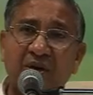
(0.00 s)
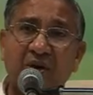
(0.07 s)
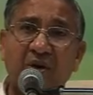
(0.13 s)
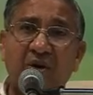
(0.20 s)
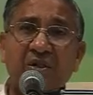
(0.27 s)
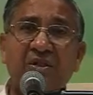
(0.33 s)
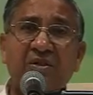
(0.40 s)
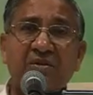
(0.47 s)

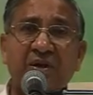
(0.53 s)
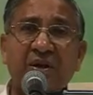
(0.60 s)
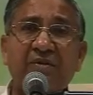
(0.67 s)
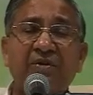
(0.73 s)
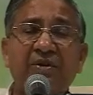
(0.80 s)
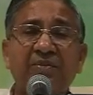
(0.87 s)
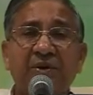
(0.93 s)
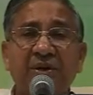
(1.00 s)
all
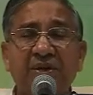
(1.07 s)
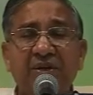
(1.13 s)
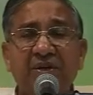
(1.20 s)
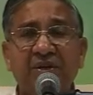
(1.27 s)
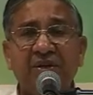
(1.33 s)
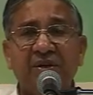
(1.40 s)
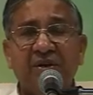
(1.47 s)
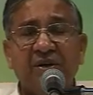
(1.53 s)

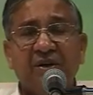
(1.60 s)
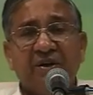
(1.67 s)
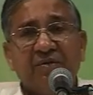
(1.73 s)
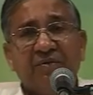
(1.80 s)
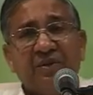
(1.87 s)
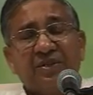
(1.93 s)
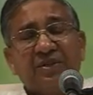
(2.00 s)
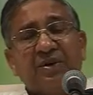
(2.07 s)
everybody
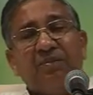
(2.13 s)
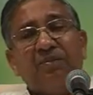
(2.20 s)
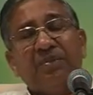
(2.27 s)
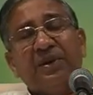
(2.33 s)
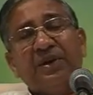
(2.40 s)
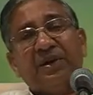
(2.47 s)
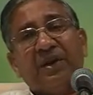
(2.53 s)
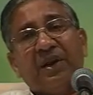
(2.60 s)
with
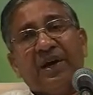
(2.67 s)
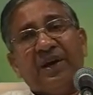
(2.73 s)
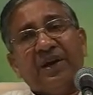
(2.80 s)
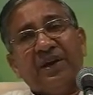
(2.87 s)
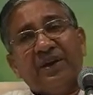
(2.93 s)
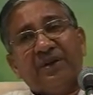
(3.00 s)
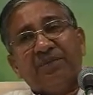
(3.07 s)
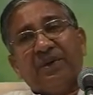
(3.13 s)
complete
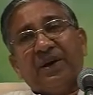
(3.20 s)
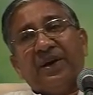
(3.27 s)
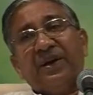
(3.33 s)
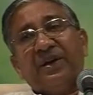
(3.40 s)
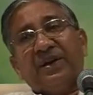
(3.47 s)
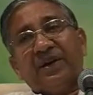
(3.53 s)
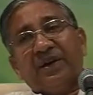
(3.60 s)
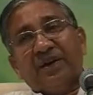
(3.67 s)
light,
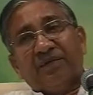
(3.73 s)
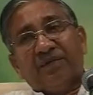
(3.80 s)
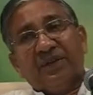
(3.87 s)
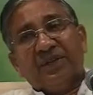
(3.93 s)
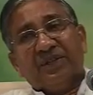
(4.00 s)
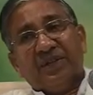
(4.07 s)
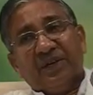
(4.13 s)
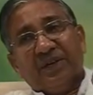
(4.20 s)
might and
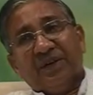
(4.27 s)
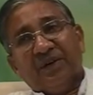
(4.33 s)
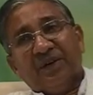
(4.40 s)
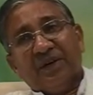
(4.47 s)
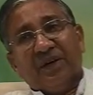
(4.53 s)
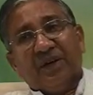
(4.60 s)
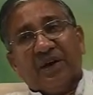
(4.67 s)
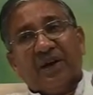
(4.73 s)
everything
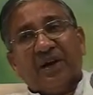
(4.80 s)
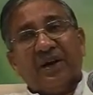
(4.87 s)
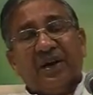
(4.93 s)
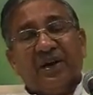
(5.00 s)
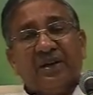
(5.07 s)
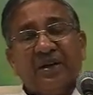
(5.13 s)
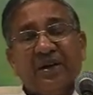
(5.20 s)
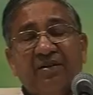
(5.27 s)
and
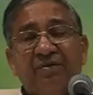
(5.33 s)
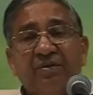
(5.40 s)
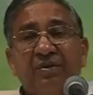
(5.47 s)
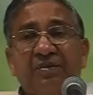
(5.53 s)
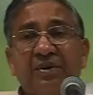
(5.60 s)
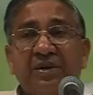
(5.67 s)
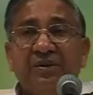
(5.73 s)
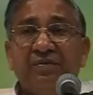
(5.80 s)
let
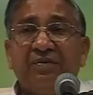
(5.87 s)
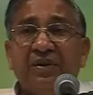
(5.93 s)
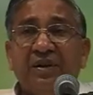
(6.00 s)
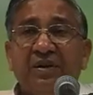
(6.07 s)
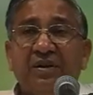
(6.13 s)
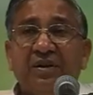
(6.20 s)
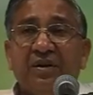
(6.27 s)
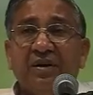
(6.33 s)
everybody
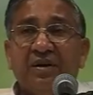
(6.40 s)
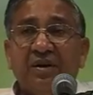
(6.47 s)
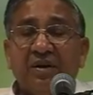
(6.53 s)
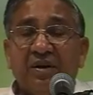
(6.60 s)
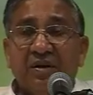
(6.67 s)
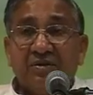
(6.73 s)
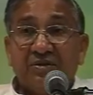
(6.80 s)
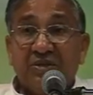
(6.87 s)
feel
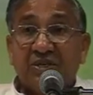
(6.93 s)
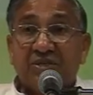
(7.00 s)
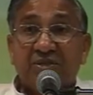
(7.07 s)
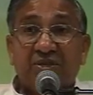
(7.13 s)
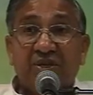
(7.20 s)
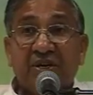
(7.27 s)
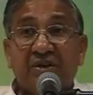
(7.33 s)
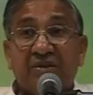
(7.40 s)

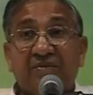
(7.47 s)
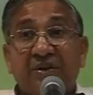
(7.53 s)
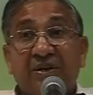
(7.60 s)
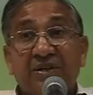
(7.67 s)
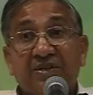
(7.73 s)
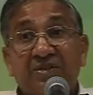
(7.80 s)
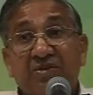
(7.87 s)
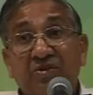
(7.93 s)
just that
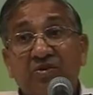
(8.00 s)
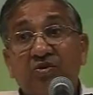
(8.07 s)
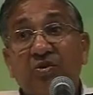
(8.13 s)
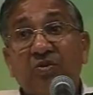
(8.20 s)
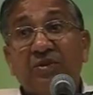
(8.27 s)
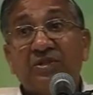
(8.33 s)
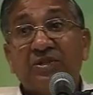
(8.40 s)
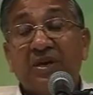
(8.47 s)
one is
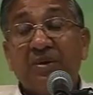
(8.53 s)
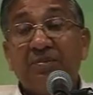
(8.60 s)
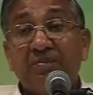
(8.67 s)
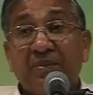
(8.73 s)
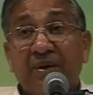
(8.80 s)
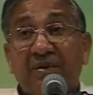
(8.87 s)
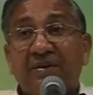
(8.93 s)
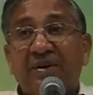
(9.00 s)
so much
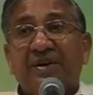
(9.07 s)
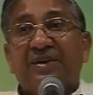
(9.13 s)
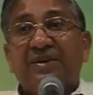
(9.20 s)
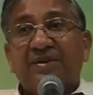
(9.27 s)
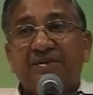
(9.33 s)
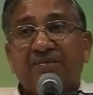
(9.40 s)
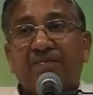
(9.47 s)
empowered.